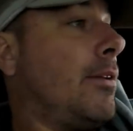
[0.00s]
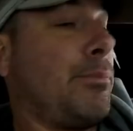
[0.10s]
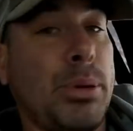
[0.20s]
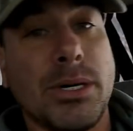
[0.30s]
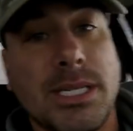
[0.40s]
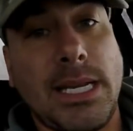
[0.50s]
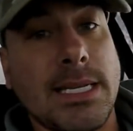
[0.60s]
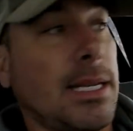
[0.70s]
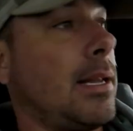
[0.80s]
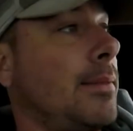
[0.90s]
per
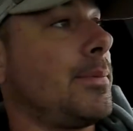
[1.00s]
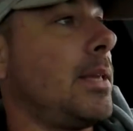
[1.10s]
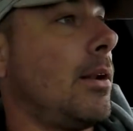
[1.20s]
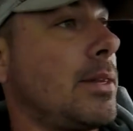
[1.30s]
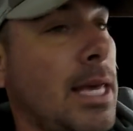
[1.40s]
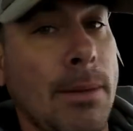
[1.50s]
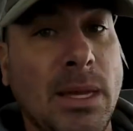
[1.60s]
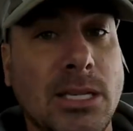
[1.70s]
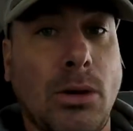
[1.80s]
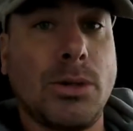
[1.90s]
season, you know, to keep
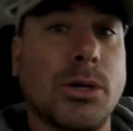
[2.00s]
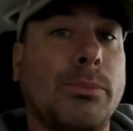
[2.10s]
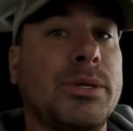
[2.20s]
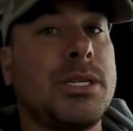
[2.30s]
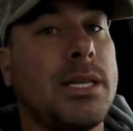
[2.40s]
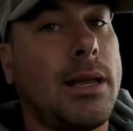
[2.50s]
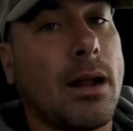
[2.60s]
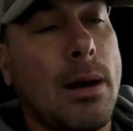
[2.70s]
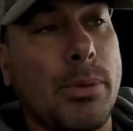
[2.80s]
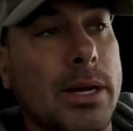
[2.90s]
these holes open just to get a
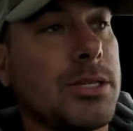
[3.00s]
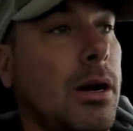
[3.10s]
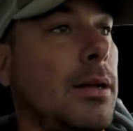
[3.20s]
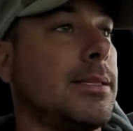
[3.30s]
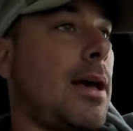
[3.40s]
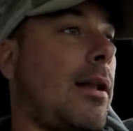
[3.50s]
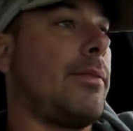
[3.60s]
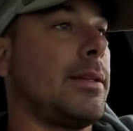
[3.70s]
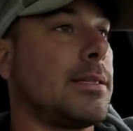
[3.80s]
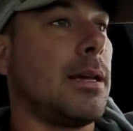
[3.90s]
couple extra hunts out of
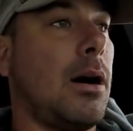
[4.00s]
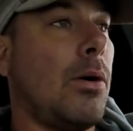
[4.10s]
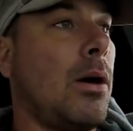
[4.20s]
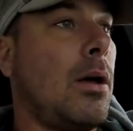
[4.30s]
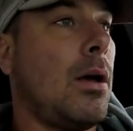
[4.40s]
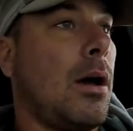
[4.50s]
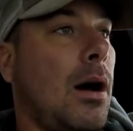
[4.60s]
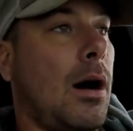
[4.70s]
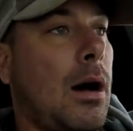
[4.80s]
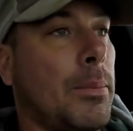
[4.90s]
it. So
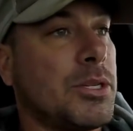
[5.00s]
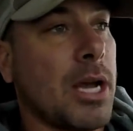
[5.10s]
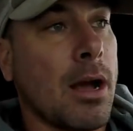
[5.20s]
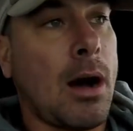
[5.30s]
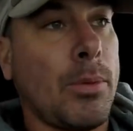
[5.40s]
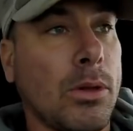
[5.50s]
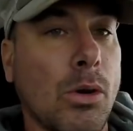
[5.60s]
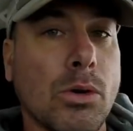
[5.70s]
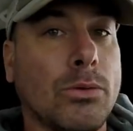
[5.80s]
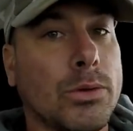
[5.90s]
I'm gonna check a couple of
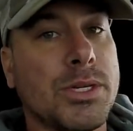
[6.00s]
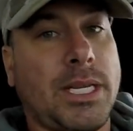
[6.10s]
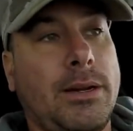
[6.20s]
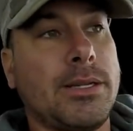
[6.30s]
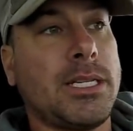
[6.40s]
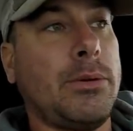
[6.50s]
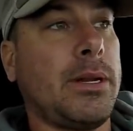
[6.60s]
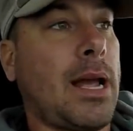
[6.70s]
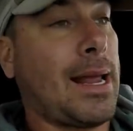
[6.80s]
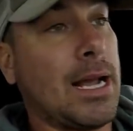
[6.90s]
local roosts here, see
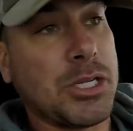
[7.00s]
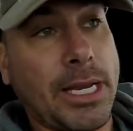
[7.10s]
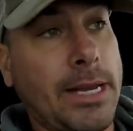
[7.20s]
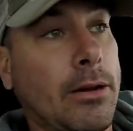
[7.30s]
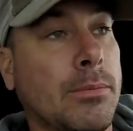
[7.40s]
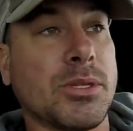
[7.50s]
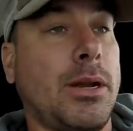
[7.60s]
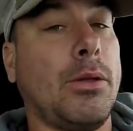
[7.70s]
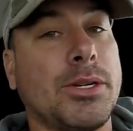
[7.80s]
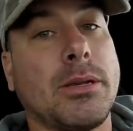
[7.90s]
what I can actually hear them. So I
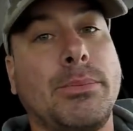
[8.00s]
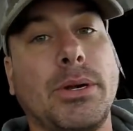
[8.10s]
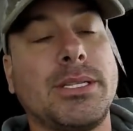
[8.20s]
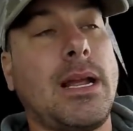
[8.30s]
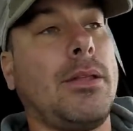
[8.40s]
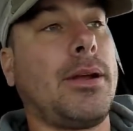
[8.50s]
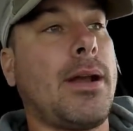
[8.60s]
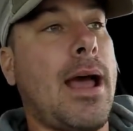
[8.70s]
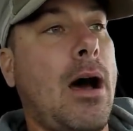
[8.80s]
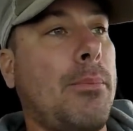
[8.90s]
know there's some birds down there
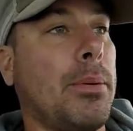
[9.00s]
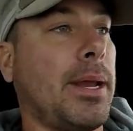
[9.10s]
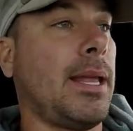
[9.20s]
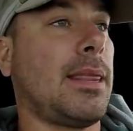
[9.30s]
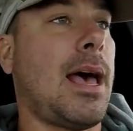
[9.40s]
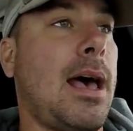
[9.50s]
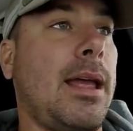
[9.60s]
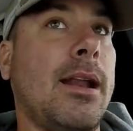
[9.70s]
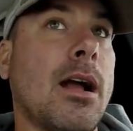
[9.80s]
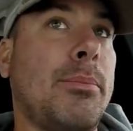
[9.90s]
now, but I'm gonna hit that,
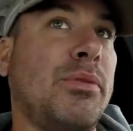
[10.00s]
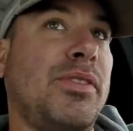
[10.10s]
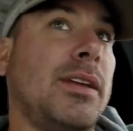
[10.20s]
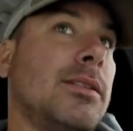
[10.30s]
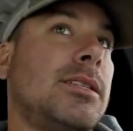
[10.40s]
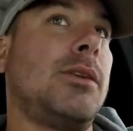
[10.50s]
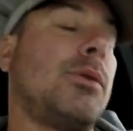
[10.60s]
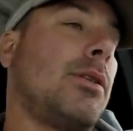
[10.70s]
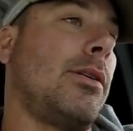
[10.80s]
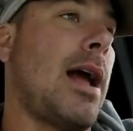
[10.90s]
hit a couple fields, see
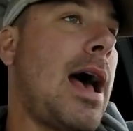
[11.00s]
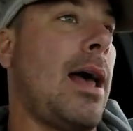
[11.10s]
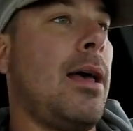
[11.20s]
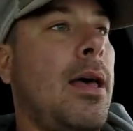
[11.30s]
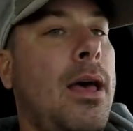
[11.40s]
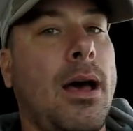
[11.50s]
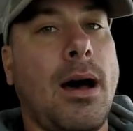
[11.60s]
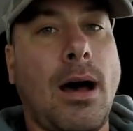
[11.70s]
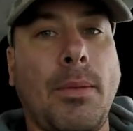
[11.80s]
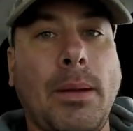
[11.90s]
where they're at. Then
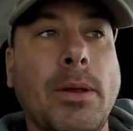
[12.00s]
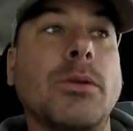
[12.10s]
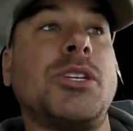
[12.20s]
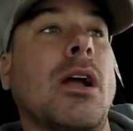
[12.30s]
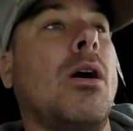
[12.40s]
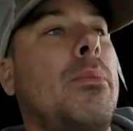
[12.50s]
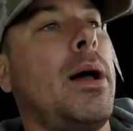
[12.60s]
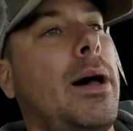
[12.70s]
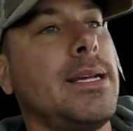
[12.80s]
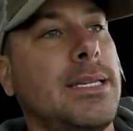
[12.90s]
I'm gonna go check all
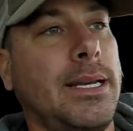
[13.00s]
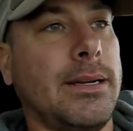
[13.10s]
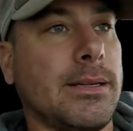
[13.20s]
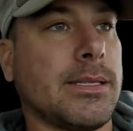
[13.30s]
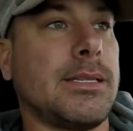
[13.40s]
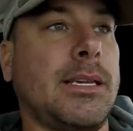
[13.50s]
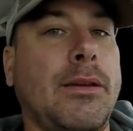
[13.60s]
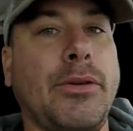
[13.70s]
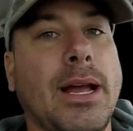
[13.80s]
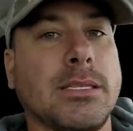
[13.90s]
my ice eaters and see
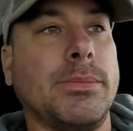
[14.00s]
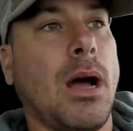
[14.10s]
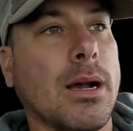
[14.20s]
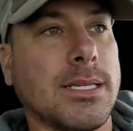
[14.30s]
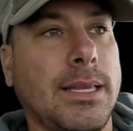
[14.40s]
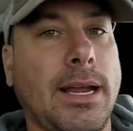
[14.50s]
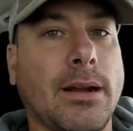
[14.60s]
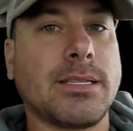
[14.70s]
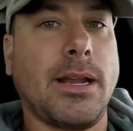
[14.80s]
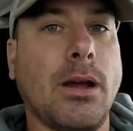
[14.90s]
if we got some ducks in there,
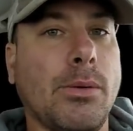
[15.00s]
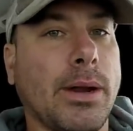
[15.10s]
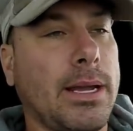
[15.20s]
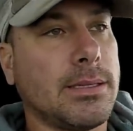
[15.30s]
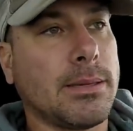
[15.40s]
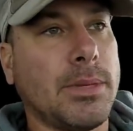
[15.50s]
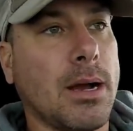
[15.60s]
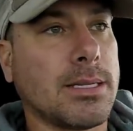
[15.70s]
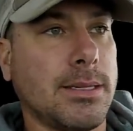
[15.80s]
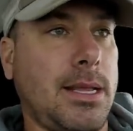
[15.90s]
because I know we're getting some
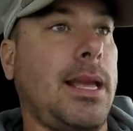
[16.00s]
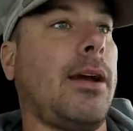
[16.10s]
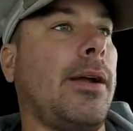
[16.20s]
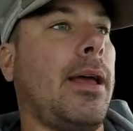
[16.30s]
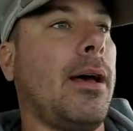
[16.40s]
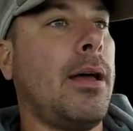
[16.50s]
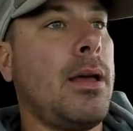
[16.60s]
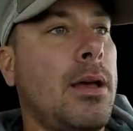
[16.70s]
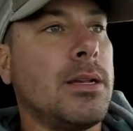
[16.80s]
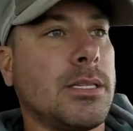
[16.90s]
ducks into the area.
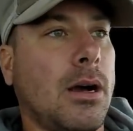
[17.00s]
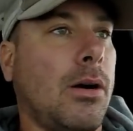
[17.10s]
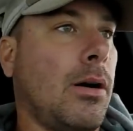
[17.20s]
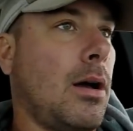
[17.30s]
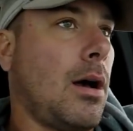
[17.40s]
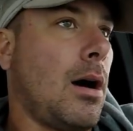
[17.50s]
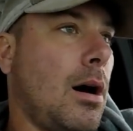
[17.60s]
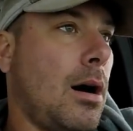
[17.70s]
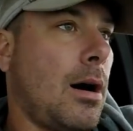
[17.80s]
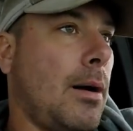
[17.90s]
So
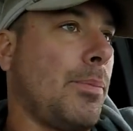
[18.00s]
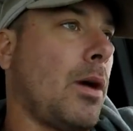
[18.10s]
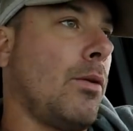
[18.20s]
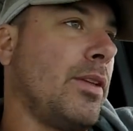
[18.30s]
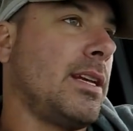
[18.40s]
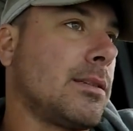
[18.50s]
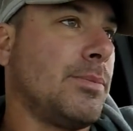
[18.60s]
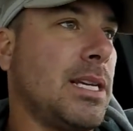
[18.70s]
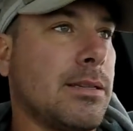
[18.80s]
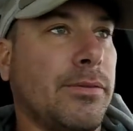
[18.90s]
hopefully get some
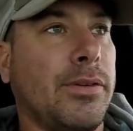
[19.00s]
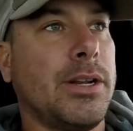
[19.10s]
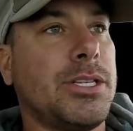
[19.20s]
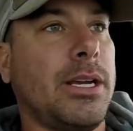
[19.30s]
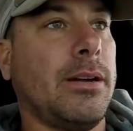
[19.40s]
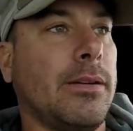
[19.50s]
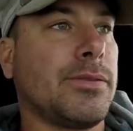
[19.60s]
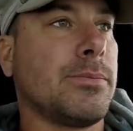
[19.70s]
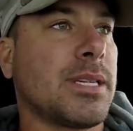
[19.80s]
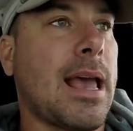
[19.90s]
decent footage here of
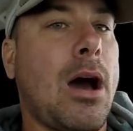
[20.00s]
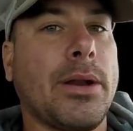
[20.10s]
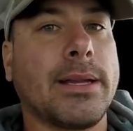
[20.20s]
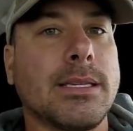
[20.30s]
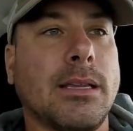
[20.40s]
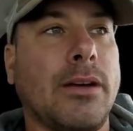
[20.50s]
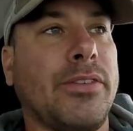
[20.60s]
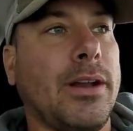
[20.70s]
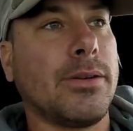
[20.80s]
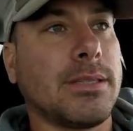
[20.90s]
some scouting and stuff.
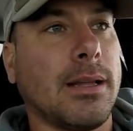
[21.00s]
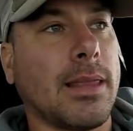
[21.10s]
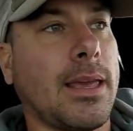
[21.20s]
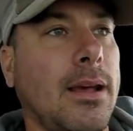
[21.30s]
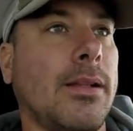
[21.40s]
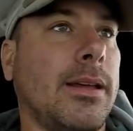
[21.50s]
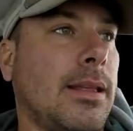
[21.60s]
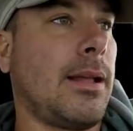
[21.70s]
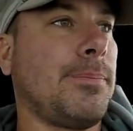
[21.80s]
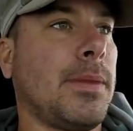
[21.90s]
I know it's not the killing
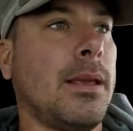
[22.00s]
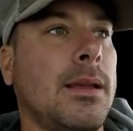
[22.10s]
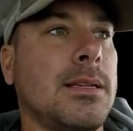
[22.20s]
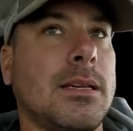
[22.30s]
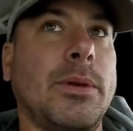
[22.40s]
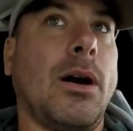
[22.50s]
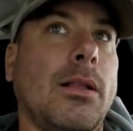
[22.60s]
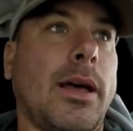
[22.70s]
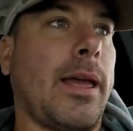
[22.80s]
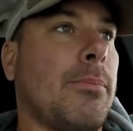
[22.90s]
that some of y'all
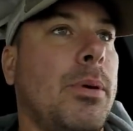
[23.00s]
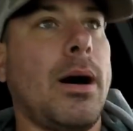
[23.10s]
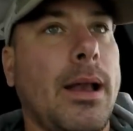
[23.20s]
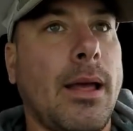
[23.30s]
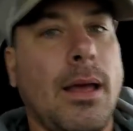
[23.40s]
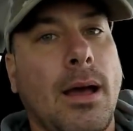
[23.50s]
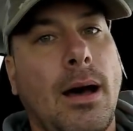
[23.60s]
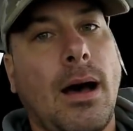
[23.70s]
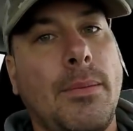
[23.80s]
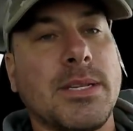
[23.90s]
like, but
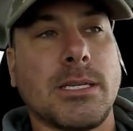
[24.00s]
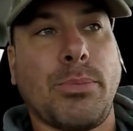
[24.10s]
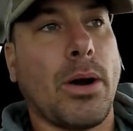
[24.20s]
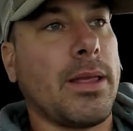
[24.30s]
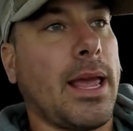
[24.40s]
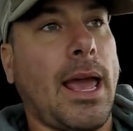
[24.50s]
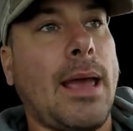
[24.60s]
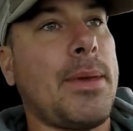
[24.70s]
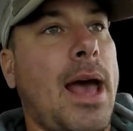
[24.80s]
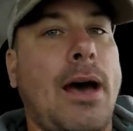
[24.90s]
this is part of the
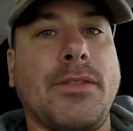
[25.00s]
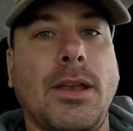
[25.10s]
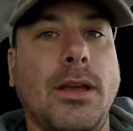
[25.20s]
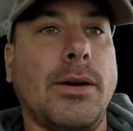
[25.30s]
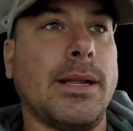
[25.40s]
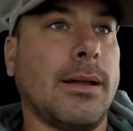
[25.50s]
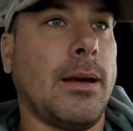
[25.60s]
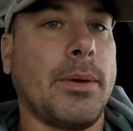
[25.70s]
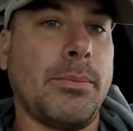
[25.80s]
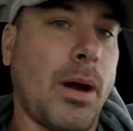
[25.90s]
game. You have to do it.
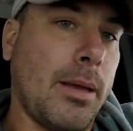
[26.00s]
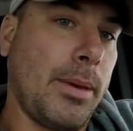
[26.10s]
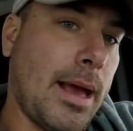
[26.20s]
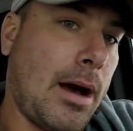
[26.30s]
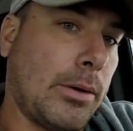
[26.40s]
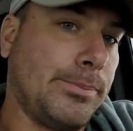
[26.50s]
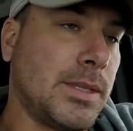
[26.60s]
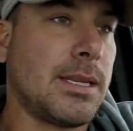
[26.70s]
I'm gonna probably be out. It's